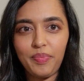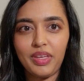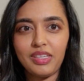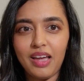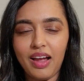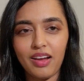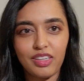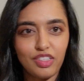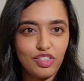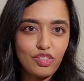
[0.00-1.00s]
attire,
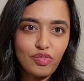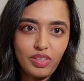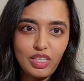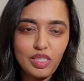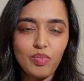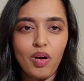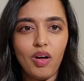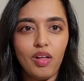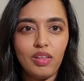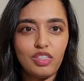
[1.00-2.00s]
because it's just really
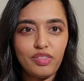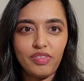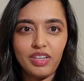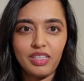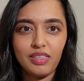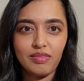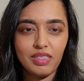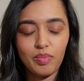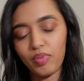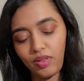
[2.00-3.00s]
small and it's just very
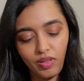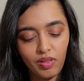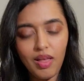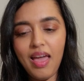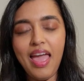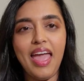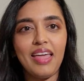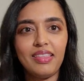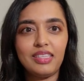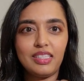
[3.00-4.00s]
simple. And
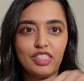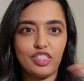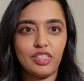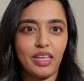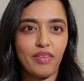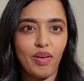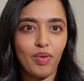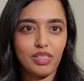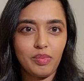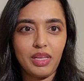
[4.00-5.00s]
this is just like if I
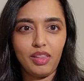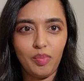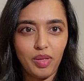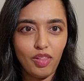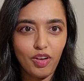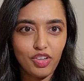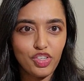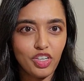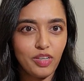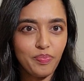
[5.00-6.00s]
want something a little bit
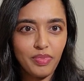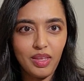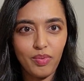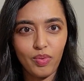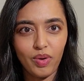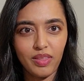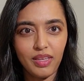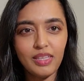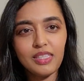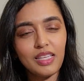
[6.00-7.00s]
larger, I would wear
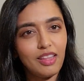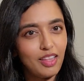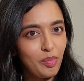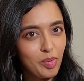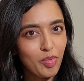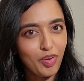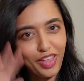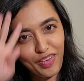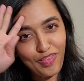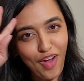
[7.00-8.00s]
this, and a little bit more
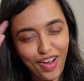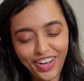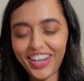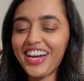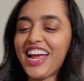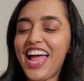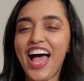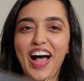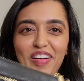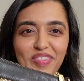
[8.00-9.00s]
like rocker.
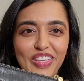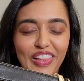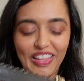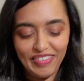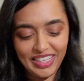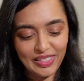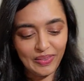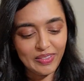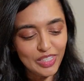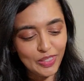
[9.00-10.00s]
So love this
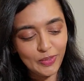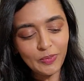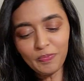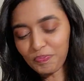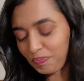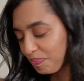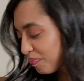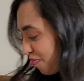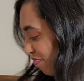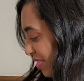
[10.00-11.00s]
one too.
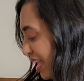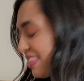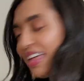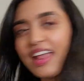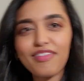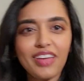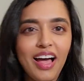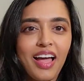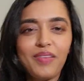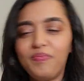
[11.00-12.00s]
And then I've
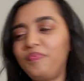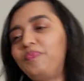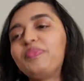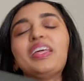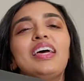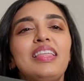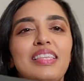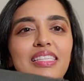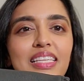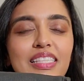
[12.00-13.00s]
got
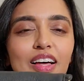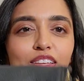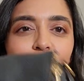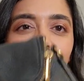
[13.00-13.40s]
this is also